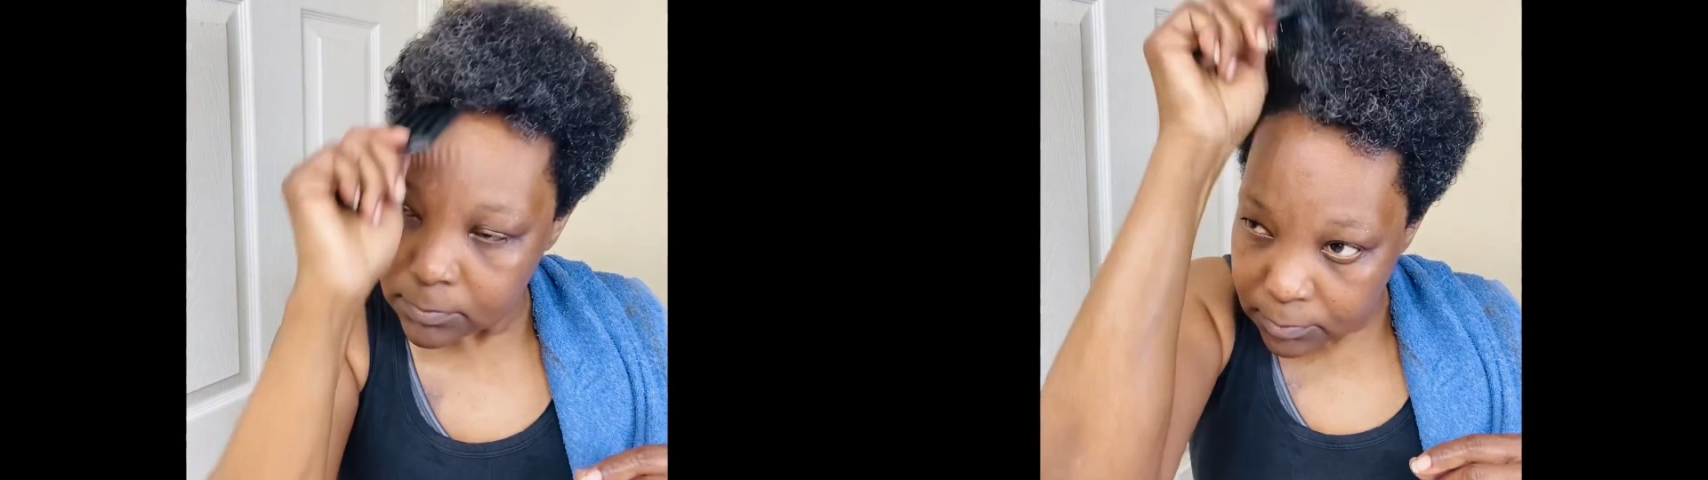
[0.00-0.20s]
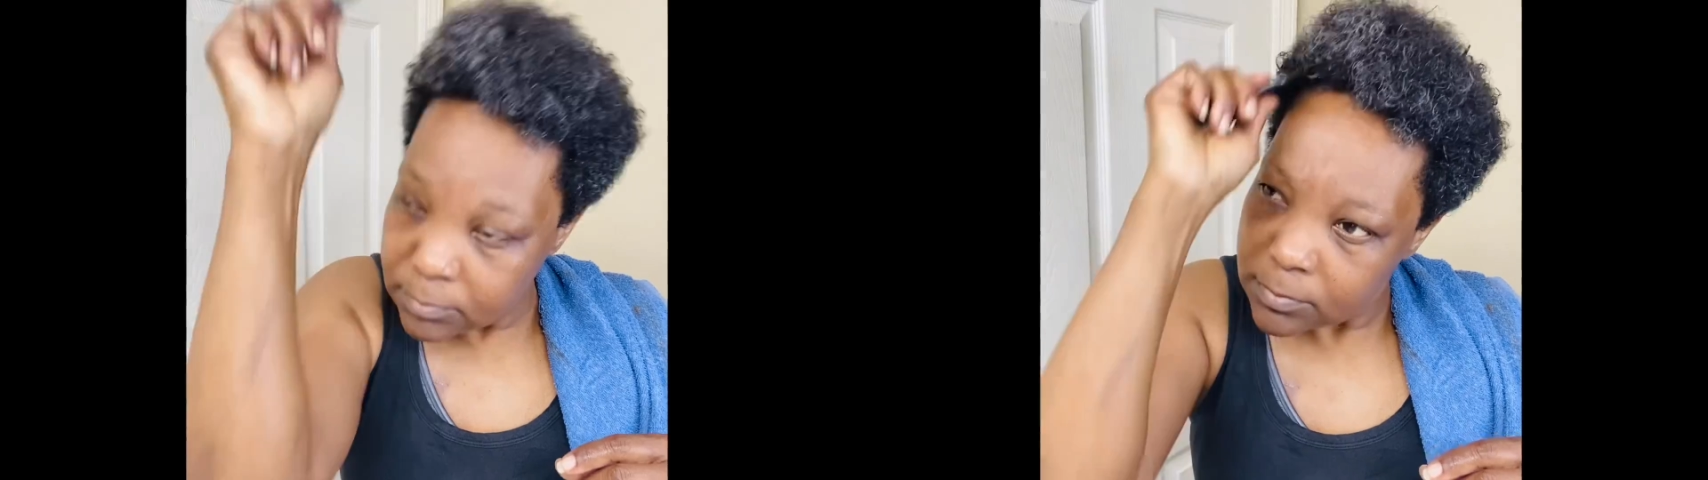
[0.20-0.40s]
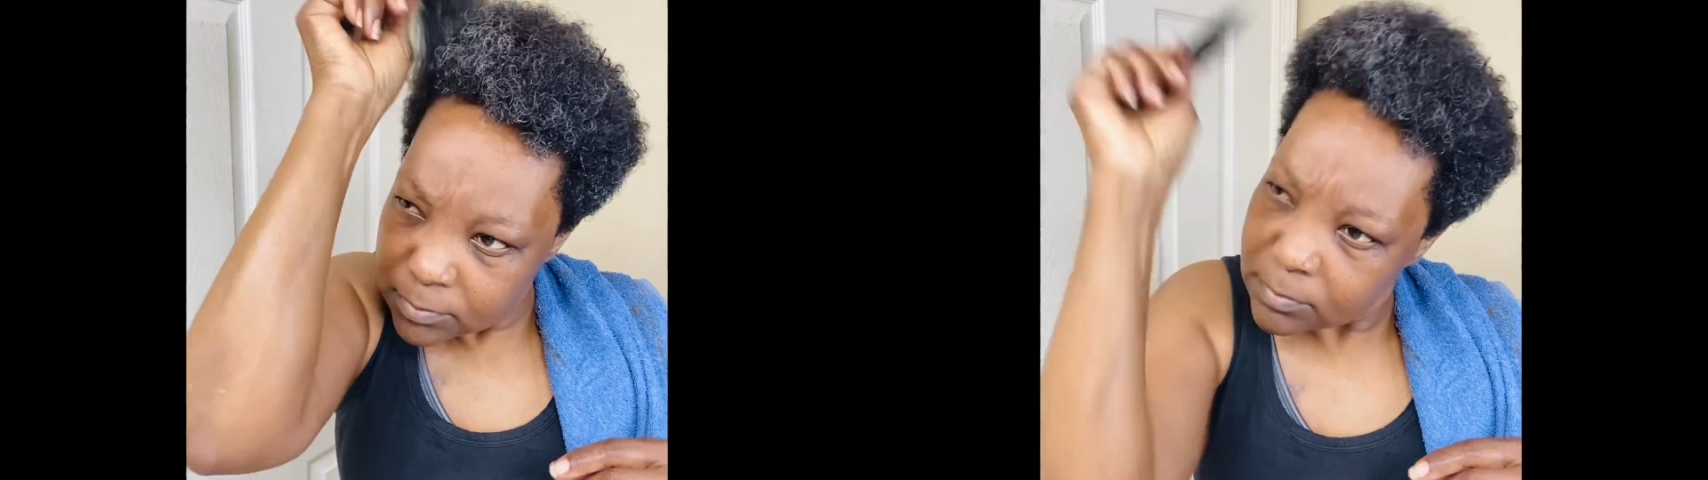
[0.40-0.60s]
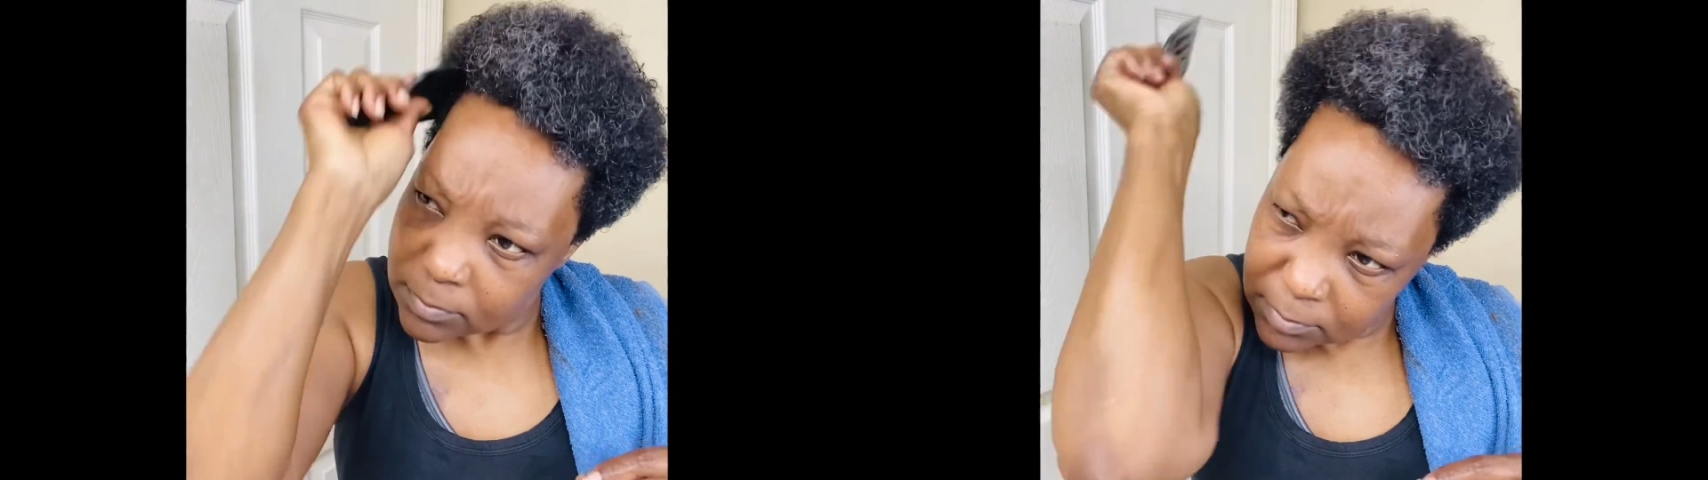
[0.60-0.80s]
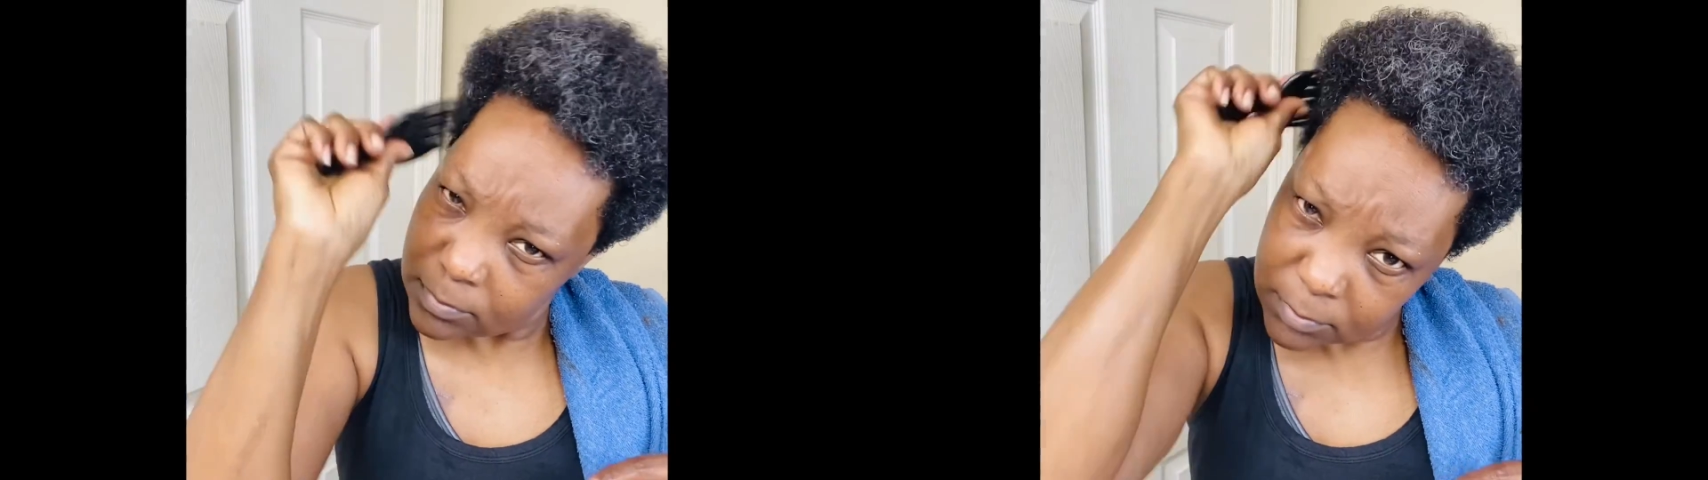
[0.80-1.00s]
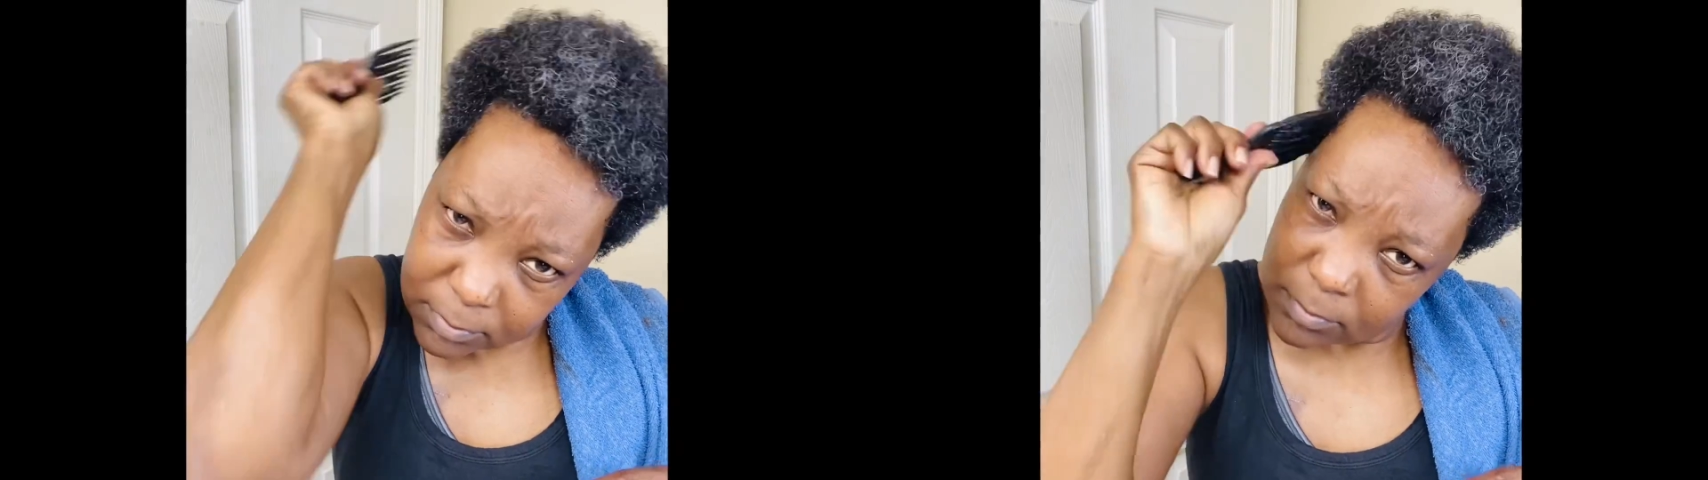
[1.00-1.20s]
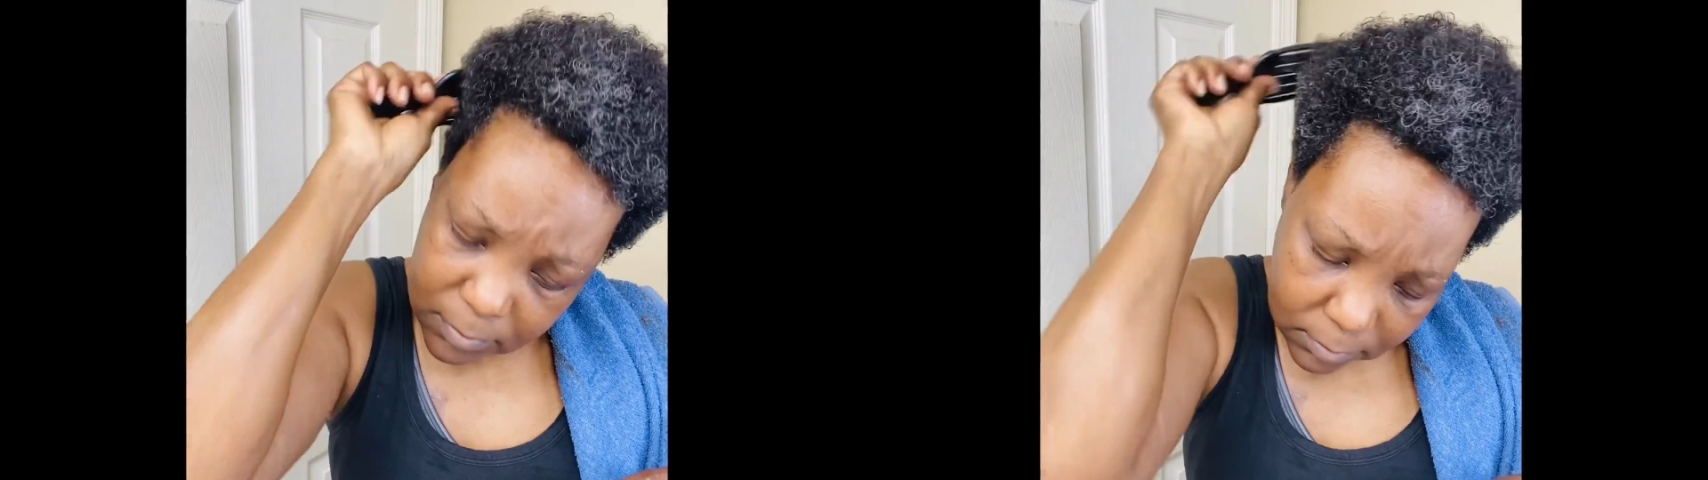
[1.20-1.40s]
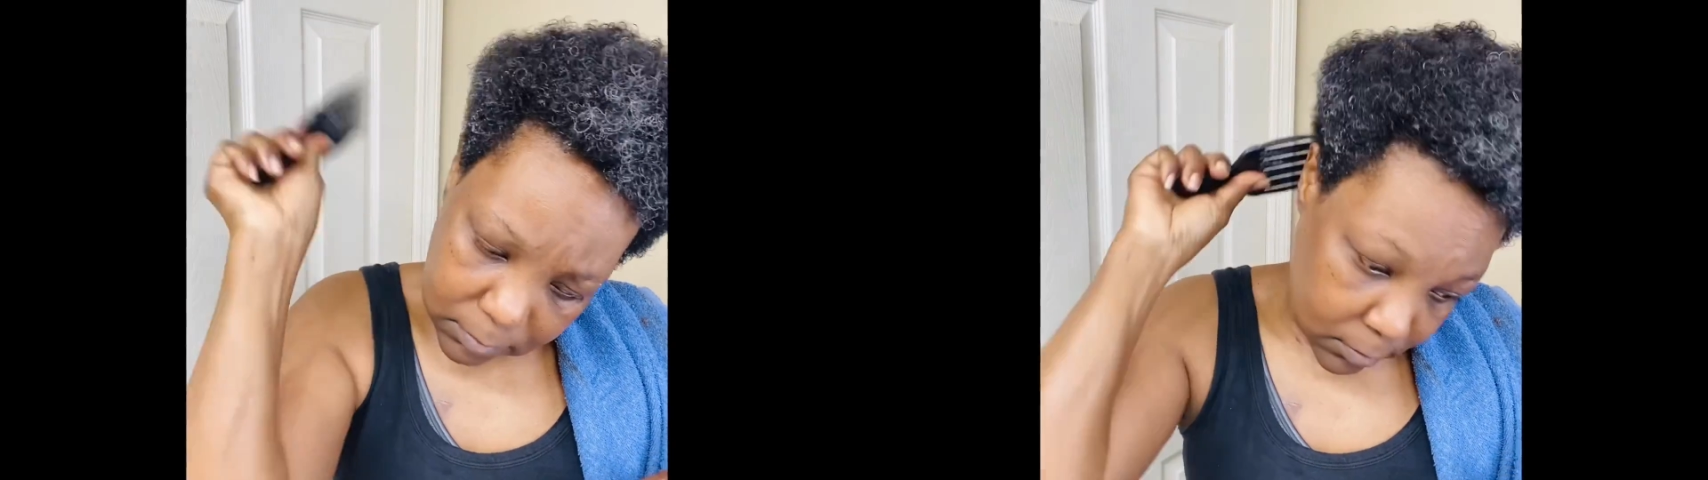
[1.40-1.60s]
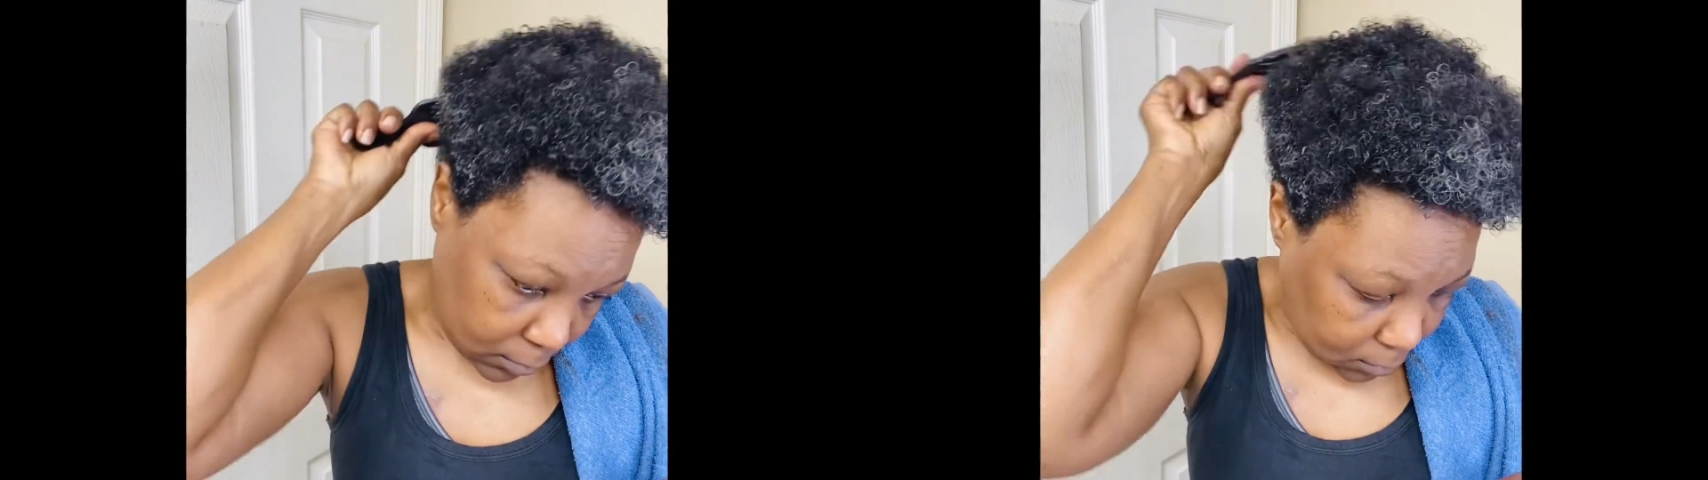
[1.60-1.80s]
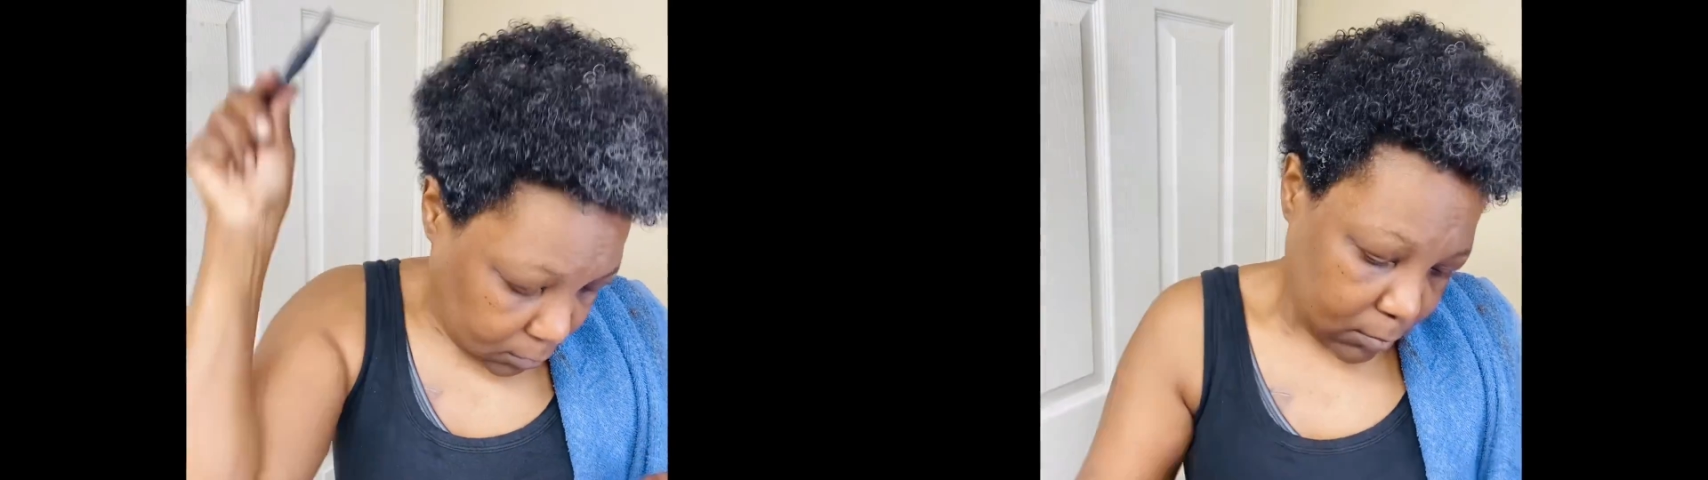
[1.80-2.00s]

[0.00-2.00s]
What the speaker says: pick it out as much as you can. You don't